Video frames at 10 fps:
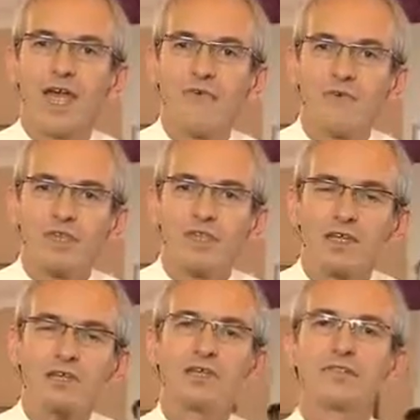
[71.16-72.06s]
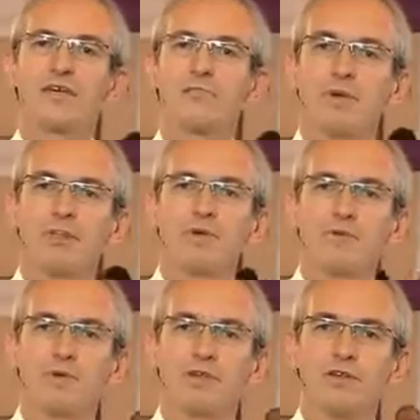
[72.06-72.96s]
Everything that is done by the
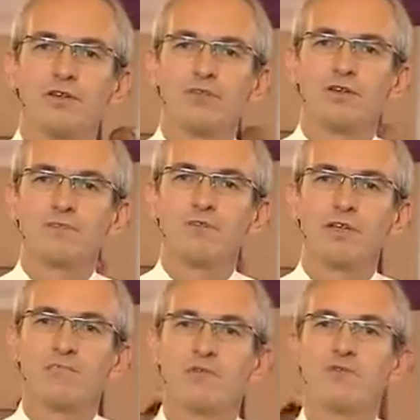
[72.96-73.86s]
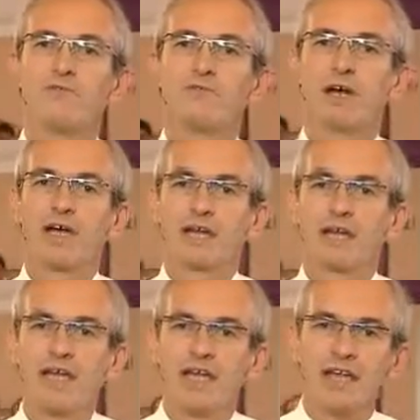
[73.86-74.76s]
European Union has been approved by
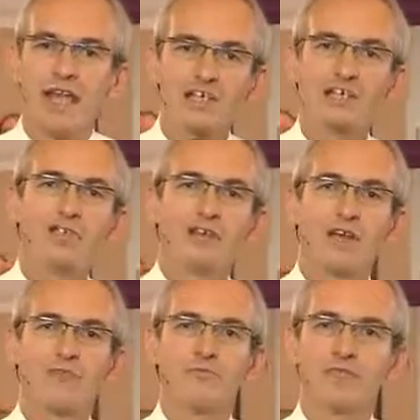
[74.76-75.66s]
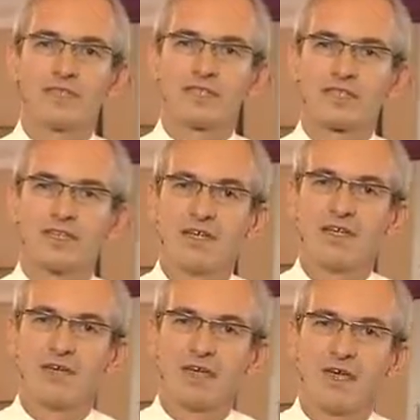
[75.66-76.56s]
the national governments
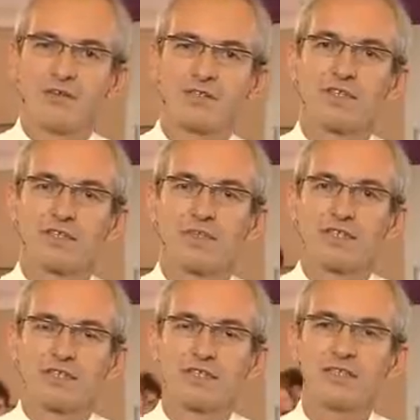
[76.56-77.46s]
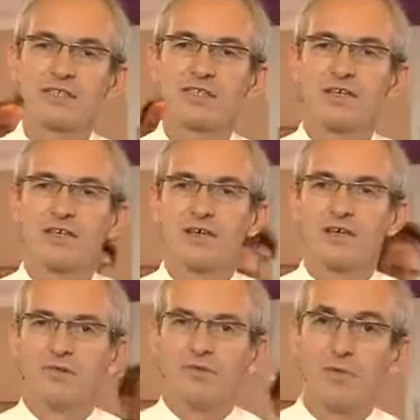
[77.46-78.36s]
in the Council of Ministers,
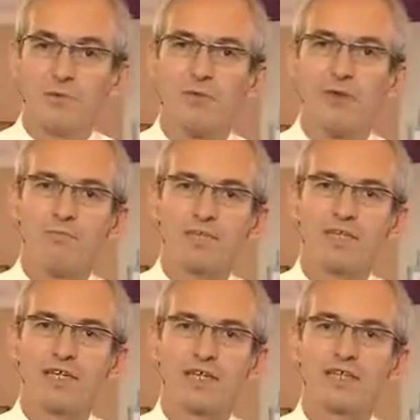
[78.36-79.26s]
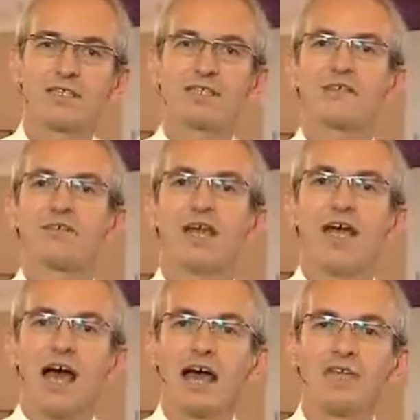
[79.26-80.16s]
from the member states,
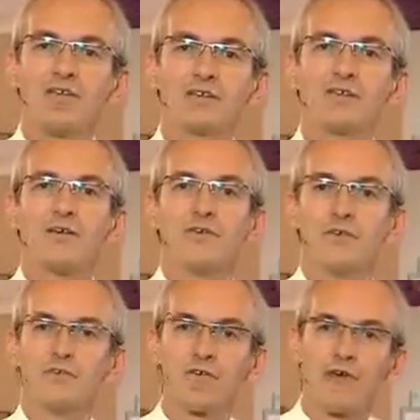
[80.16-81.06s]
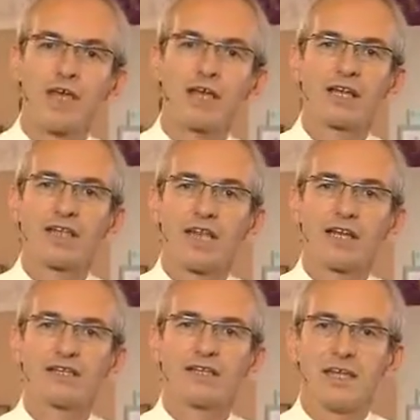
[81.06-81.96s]
and from directly
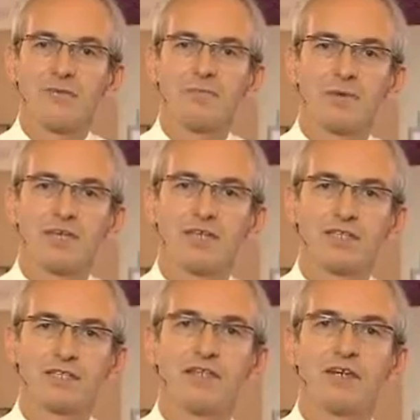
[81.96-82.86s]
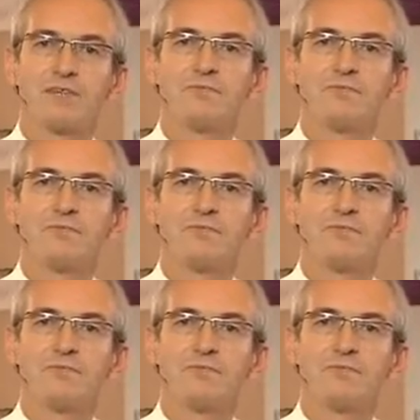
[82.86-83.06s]
elected MEPs.